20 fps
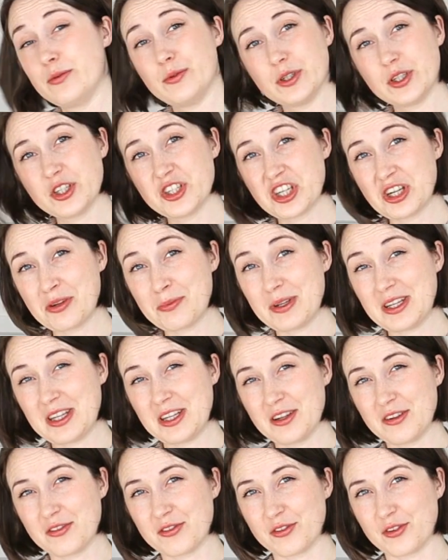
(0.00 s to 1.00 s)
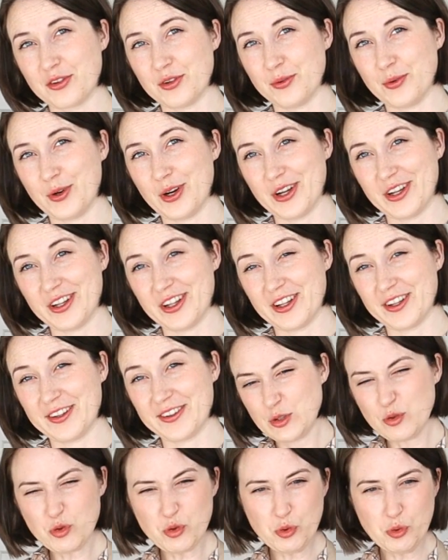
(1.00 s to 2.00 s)
We're gonna be here for a while.
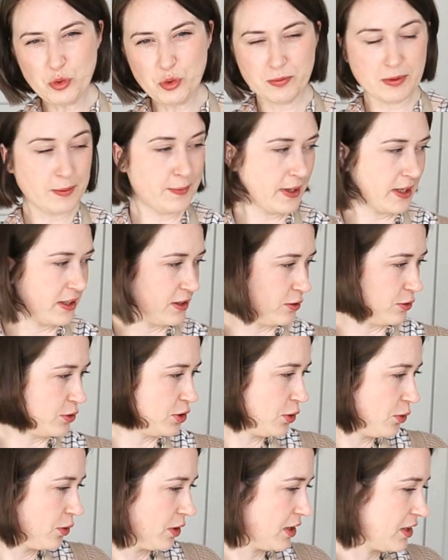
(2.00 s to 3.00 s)
Ooh, maybe I can do 2